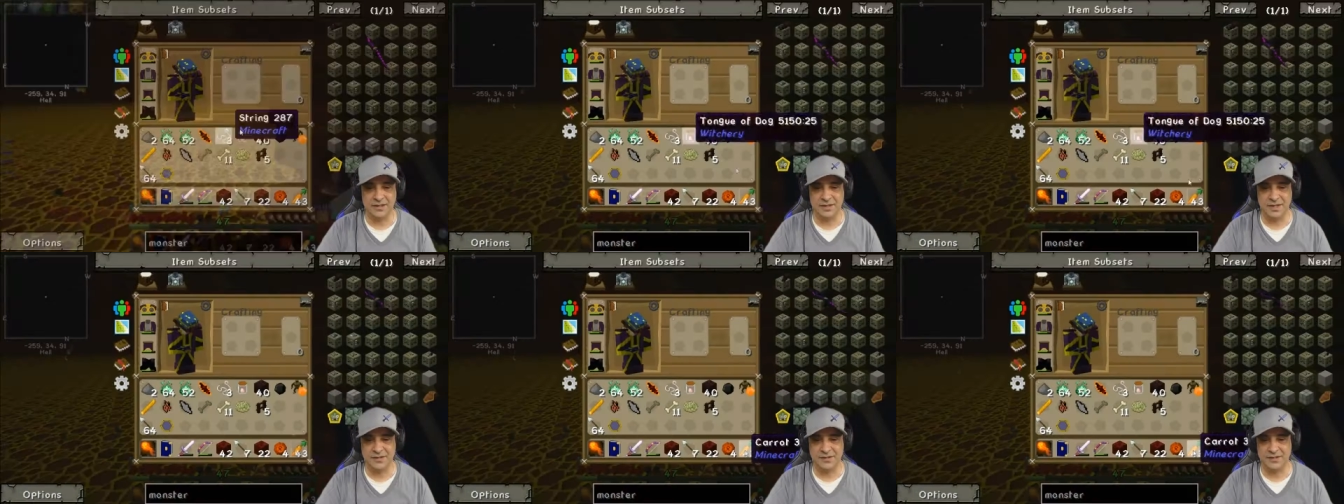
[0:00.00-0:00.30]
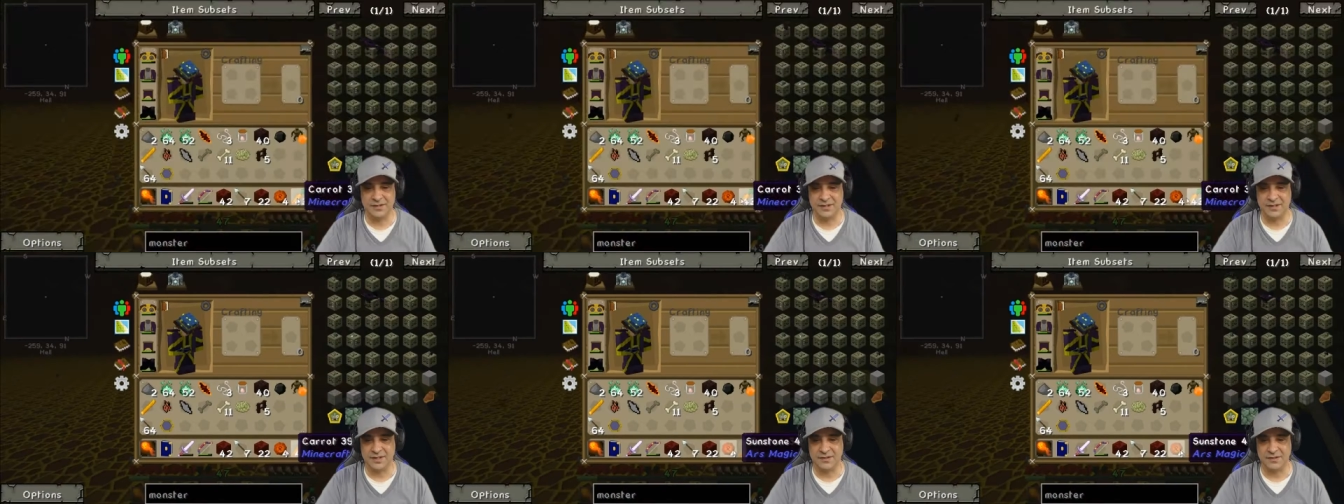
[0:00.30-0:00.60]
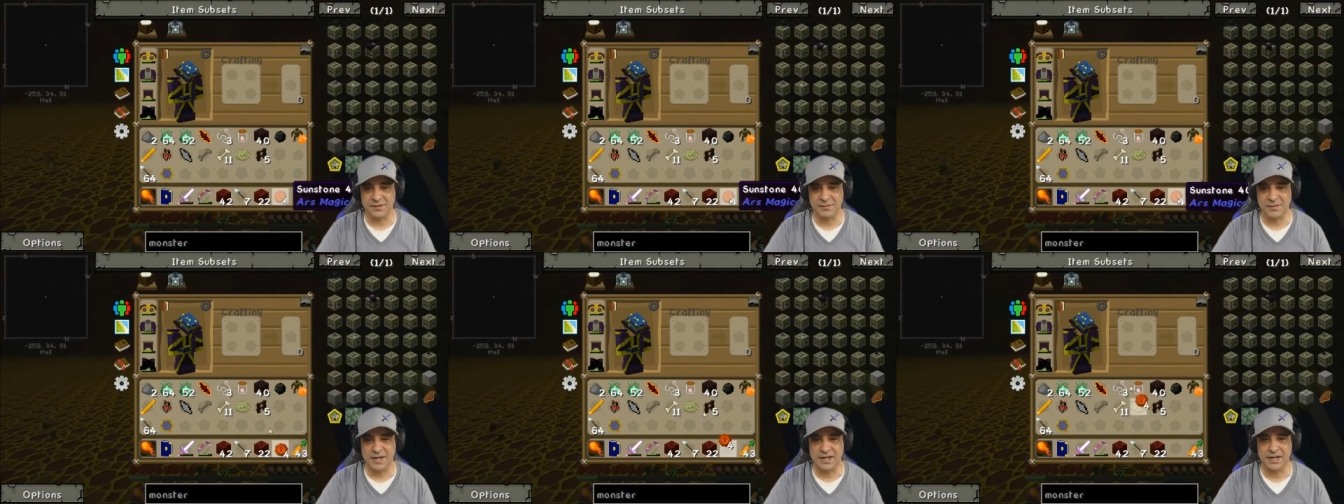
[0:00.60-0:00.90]
let's see,
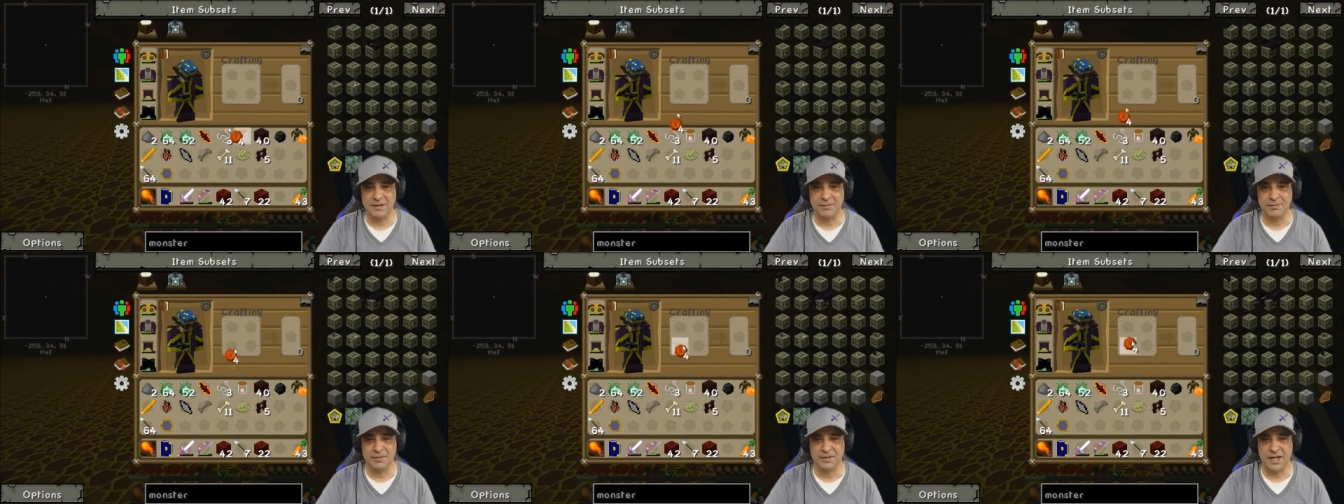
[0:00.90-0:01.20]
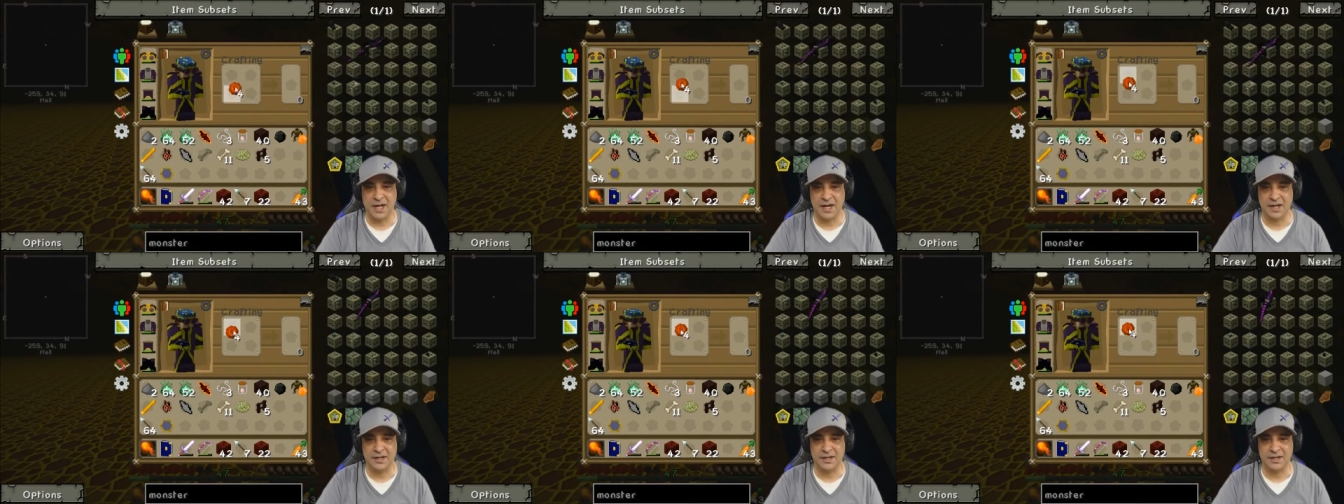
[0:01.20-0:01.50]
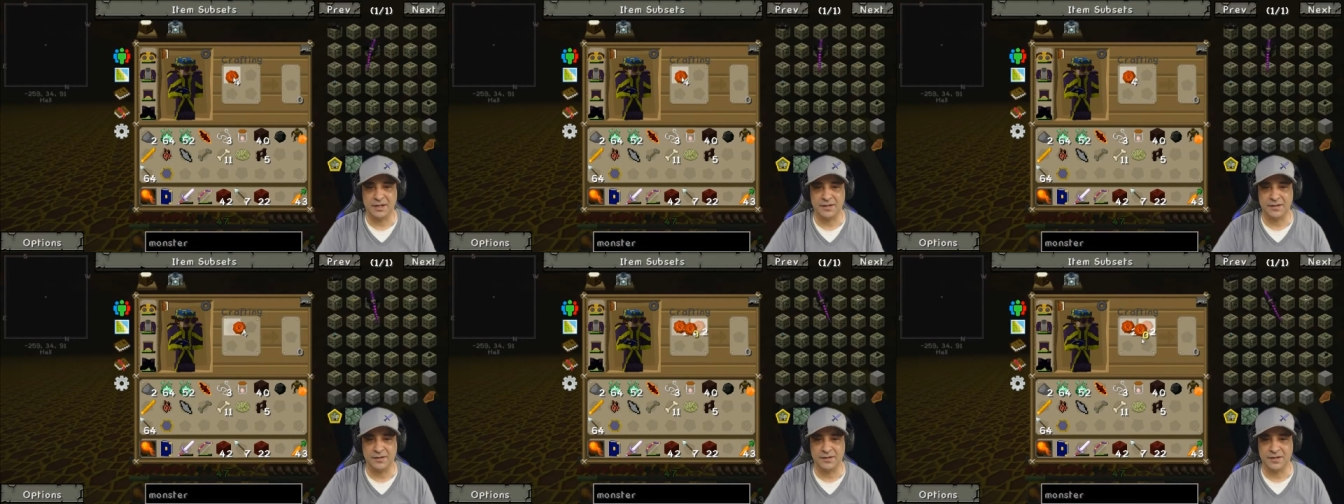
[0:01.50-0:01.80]
does it make a block
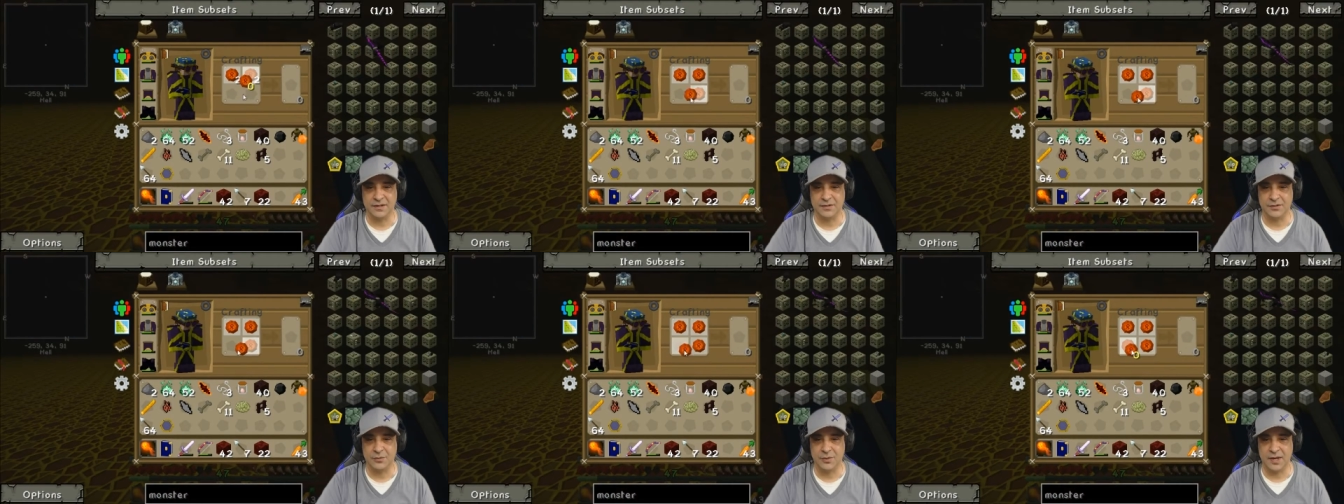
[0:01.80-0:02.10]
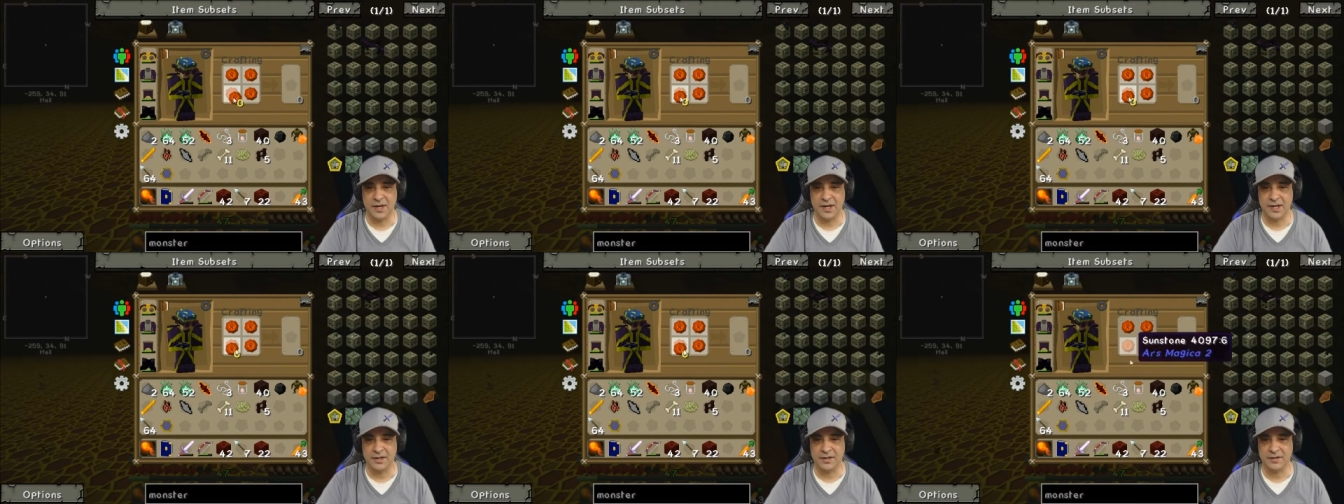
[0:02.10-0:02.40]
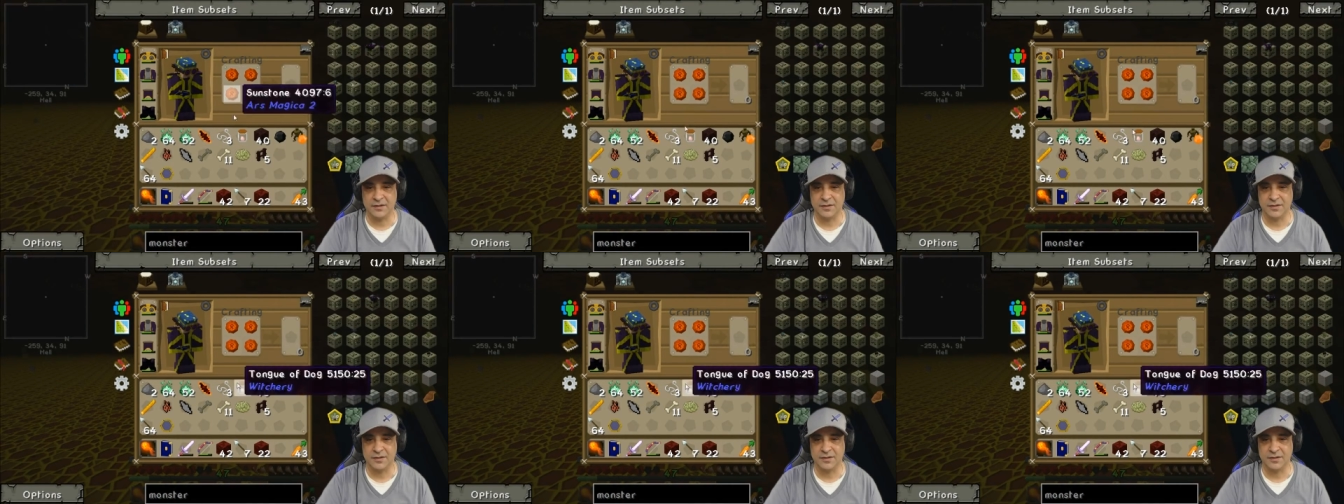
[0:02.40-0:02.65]
this way?